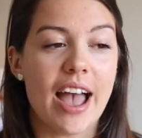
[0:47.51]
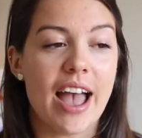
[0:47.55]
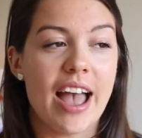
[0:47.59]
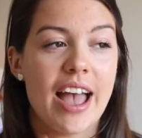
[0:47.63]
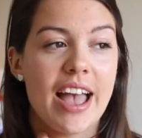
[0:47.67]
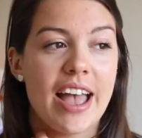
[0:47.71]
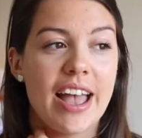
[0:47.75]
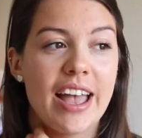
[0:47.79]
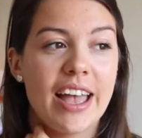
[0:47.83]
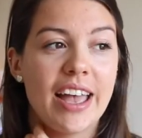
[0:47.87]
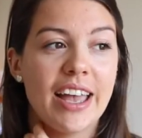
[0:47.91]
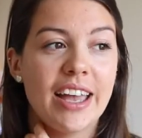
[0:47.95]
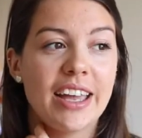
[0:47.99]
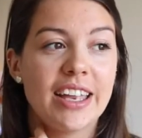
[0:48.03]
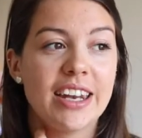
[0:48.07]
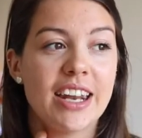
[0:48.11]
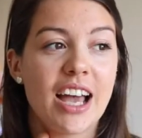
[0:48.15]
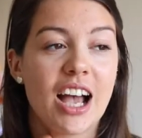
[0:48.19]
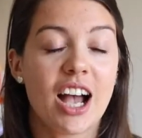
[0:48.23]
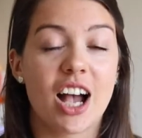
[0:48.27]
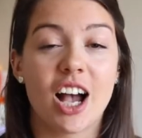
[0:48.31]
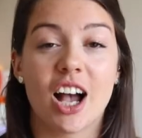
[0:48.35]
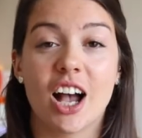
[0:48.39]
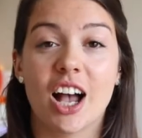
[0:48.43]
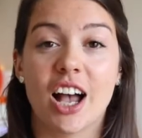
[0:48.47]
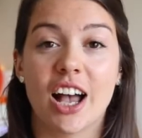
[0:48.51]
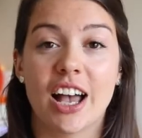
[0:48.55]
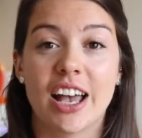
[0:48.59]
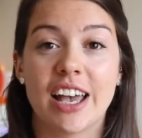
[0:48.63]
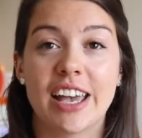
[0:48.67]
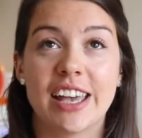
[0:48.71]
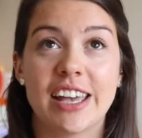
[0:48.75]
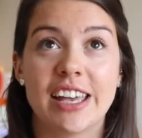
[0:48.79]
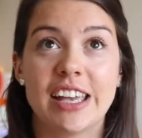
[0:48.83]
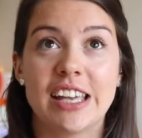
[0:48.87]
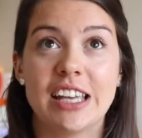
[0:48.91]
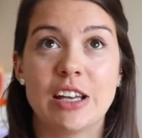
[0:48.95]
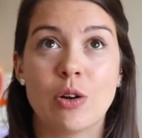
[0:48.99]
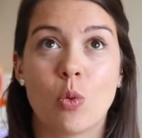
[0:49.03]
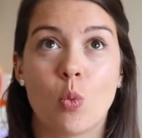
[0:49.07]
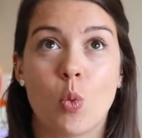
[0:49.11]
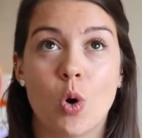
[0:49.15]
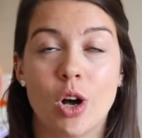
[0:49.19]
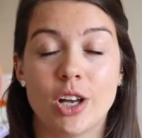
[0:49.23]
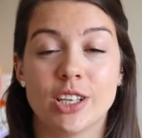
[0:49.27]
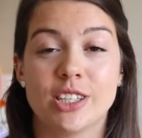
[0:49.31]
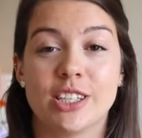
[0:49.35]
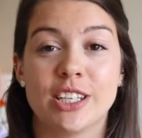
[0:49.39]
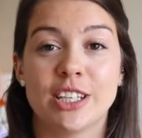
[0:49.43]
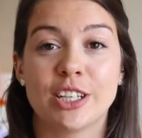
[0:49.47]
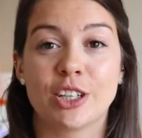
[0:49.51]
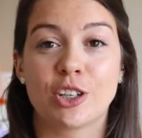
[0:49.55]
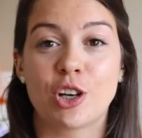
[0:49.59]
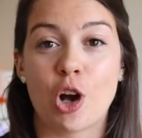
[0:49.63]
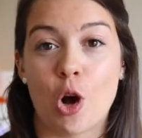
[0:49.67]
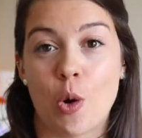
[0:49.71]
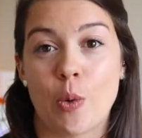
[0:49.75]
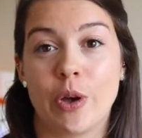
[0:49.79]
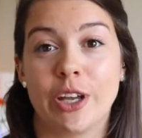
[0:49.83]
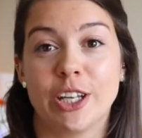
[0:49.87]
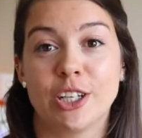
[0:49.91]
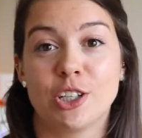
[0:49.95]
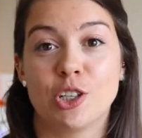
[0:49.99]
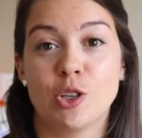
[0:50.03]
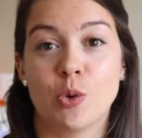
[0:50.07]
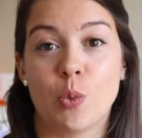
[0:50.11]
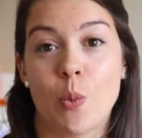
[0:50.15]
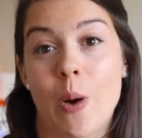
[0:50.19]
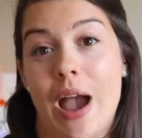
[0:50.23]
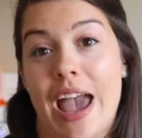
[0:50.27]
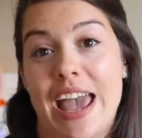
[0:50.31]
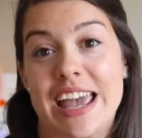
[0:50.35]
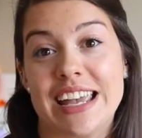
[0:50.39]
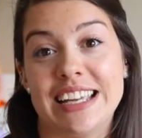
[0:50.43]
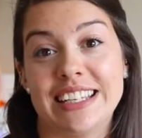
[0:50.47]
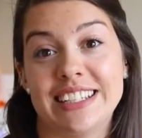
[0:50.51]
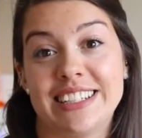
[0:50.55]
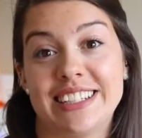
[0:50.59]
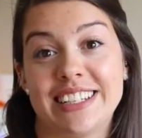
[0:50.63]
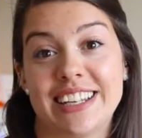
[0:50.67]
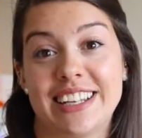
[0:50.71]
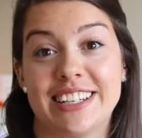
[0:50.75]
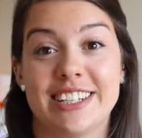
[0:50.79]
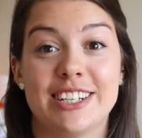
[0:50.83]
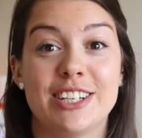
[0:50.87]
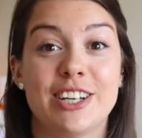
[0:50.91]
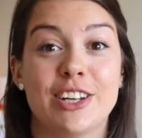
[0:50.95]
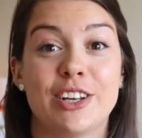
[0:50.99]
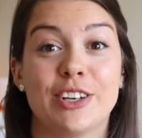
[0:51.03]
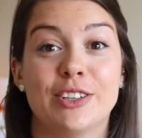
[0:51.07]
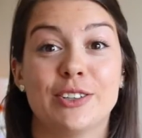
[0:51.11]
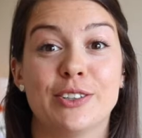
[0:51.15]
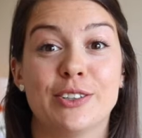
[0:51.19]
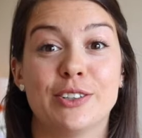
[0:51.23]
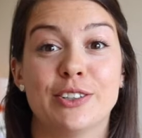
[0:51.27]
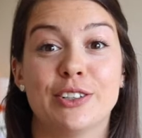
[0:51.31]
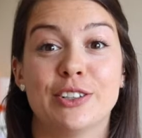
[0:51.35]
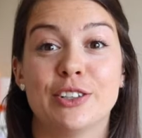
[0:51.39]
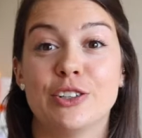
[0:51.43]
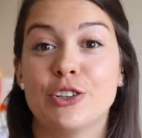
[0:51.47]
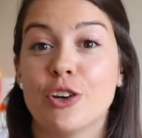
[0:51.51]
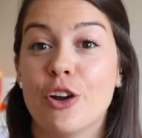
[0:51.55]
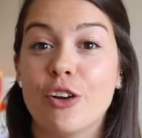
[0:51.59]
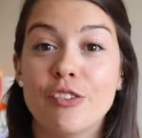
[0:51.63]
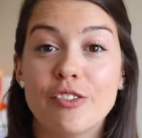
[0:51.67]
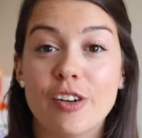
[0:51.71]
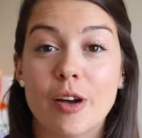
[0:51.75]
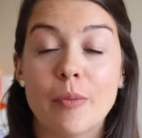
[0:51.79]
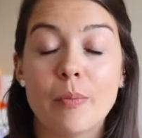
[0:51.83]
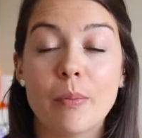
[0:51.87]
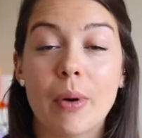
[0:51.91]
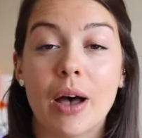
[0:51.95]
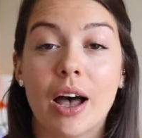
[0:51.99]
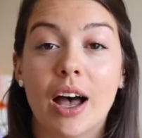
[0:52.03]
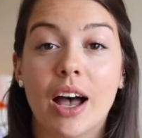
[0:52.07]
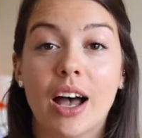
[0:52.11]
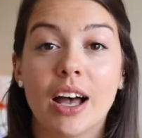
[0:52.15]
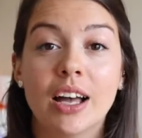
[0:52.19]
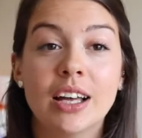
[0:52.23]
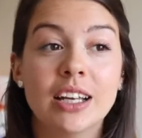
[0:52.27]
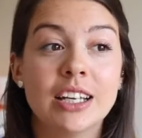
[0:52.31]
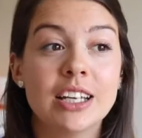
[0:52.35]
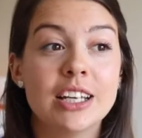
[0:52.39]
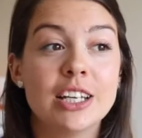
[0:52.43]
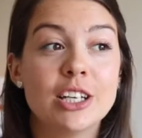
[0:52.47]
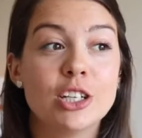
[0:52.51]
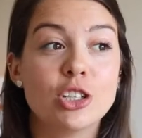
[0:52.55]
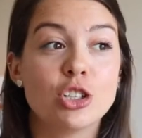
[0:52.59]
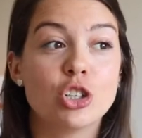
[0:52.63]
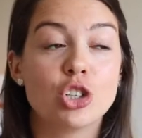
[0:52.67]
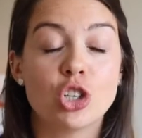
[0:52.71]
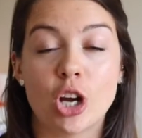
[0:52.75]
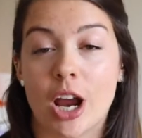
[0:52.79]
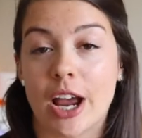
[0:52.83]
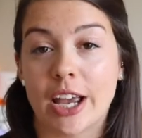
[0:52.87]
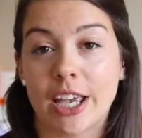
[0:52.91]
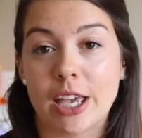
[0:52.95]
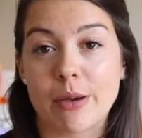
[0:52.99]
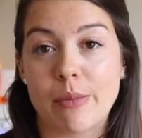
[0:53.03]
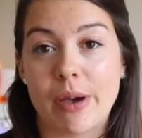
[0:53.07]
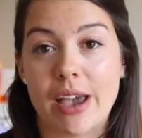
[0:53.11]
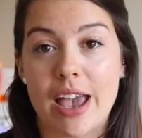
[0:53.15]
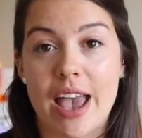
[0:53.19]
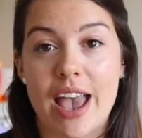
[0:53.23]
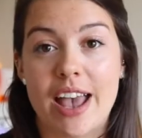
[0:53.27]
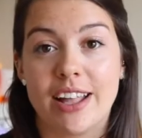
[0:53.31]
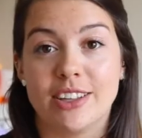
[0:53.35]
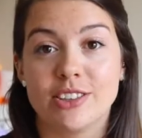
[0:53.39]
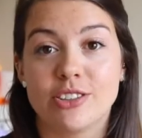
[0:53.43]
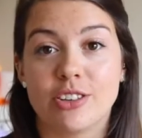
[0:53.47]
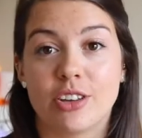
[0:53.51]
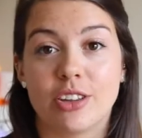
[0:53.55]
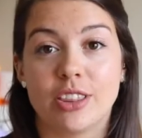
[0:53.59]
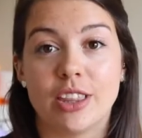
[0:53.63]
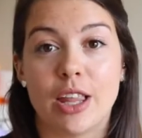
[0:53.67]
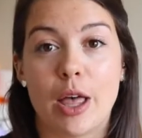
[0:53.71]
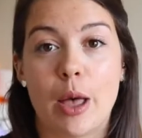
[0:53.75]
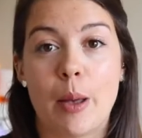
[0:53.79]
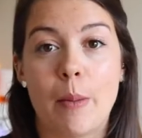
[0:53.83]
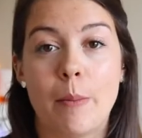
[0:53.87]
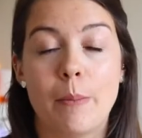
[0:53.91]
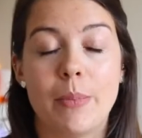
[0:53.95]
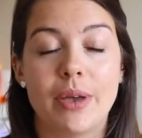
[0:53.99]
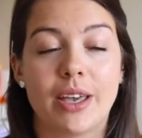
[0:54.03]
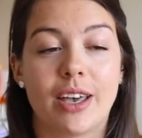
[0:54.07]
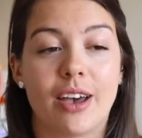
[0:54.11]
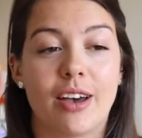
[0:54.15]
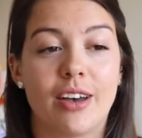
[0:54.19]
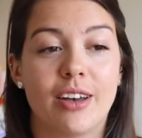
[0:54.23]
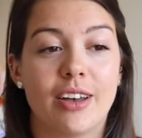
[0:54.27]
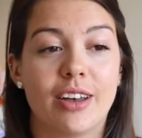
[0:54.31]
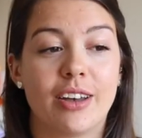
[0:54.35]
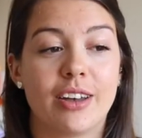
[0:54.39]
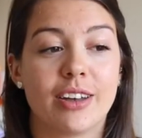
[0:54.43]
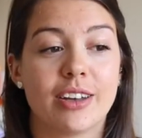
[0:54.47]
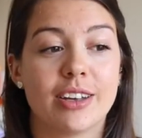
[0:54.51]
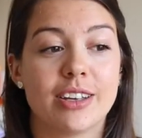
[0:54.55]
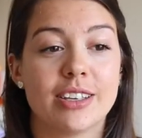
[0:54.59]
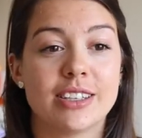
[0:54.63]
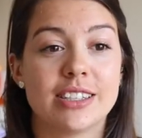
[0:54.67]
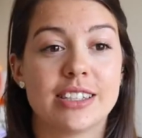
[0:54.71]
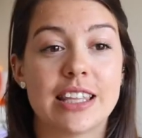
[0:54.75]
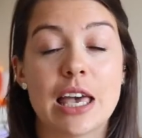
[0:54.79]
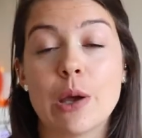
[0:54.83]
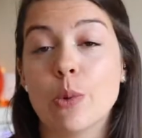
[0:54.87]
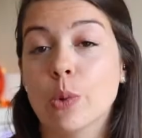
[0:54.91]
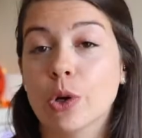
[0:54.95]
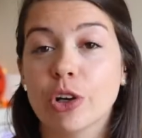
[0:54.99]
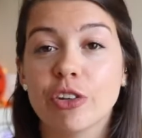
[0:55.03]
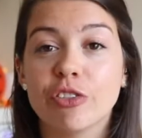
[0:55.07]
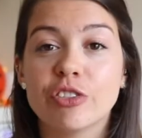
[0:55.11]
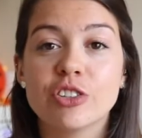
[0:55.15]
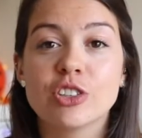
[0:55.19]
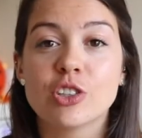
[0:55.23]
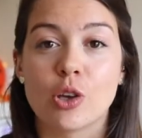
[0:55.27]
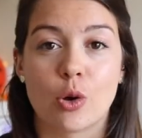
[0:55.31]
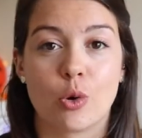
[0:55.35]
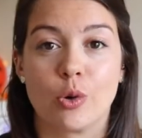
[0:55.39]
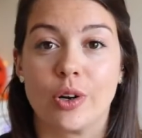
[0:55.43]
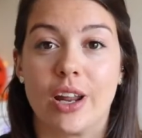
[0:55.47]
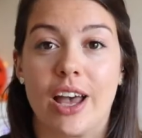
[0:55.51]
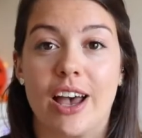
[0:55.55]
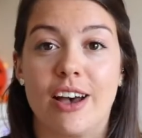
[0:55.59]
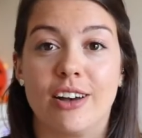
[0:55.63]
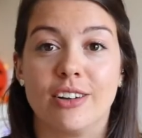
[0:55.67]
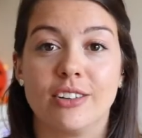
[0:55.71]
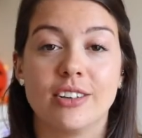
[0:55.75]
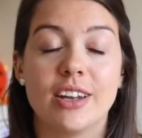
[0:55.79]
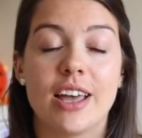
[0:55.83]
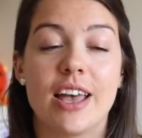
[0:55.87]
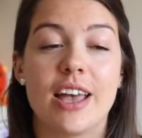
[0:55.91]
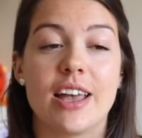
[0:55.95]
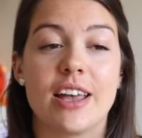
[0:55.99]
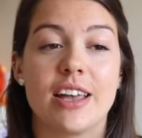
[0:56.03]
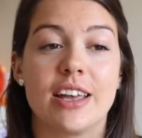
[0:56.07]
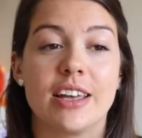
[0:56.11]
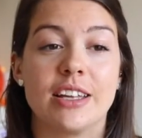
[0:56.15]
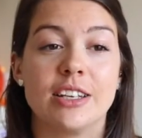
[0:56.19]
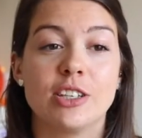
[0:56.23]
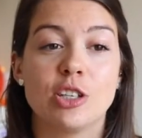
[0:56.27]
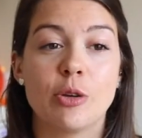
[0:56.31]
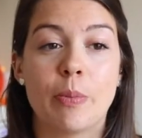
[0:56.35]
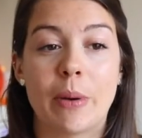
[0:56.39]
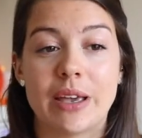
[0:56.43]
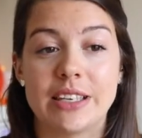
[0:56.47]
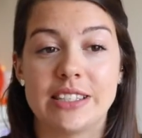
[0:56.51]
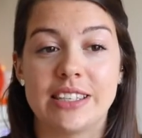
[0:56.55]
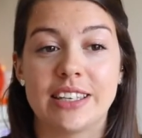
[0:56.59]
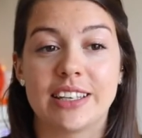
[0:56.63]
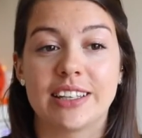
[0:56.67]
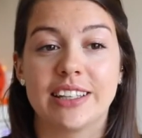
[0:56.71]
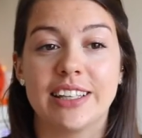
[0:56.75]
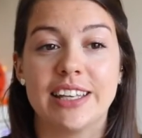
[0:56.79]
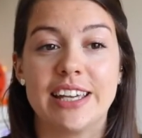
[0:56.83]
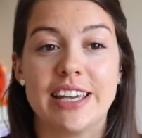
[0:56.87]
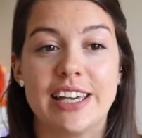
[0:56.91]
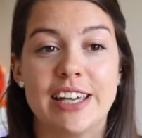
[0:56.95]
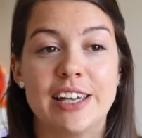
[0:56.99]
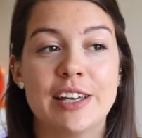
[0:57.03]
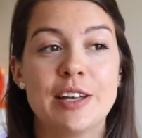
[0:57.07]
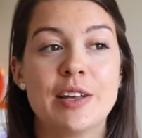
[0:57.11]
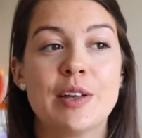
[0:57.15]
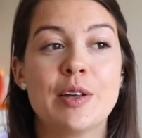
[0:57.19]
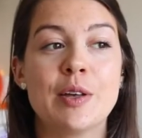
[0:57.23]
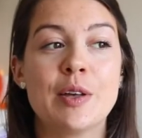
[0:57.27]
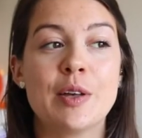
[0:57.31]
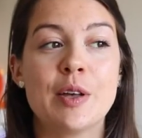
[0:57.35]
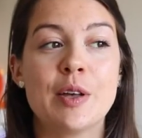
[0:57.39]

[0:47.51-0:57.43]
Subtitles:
and I wasn't going to wait until November to try and get my hands on them because they would have sold out. And so basically,